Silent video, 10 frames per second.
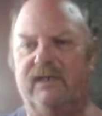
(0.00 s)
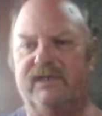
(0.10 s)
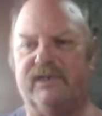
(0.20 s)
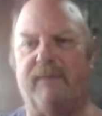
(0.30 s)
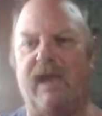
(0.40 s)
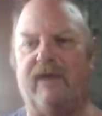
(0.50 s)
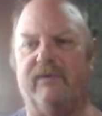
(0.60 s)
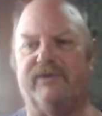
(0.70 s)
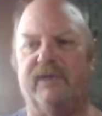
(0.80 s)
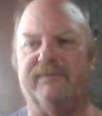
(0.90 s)
Just
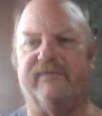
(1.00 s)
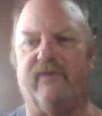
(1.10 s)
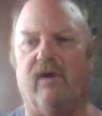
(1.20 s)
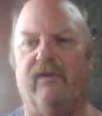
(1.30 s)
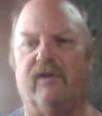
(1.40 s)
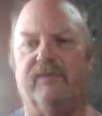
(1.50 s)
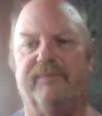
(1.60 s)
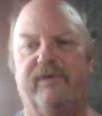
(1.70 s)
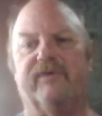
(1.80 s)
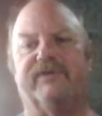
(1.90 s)
microchips for all the
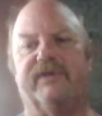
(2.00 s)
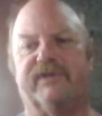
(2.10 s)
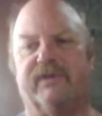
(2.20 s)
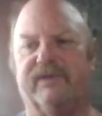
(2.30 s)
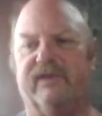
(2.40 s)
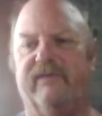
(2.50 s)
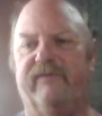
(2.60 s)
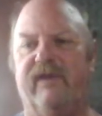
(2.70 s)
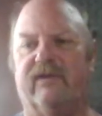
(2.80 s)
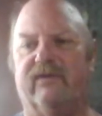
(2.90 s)
computer systems in the
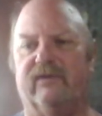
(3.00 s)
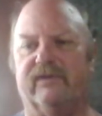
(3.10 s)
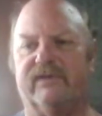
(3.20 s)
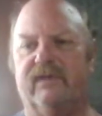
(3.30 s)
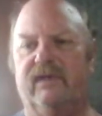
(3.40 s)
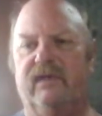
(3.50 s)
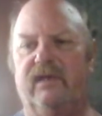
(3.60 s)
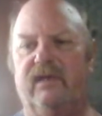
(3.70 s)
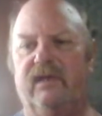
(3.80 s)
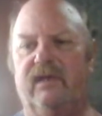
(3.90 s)
vehicles
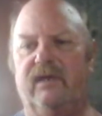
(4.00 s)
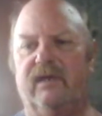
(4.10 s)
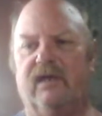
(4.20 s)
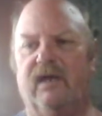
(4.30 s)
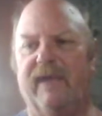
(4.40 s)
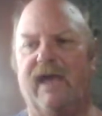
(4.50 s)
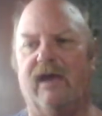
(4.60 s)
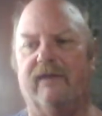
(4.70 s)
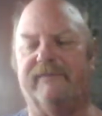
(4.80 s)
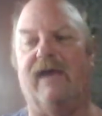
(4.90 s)
coming
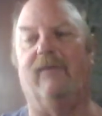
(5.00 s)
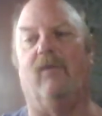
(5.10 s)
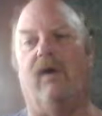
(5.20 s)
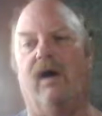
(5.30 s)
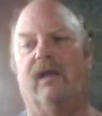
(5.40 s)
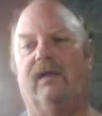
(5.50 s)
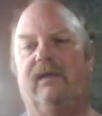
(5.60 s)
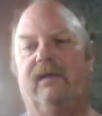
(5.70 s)
out of Taiwan.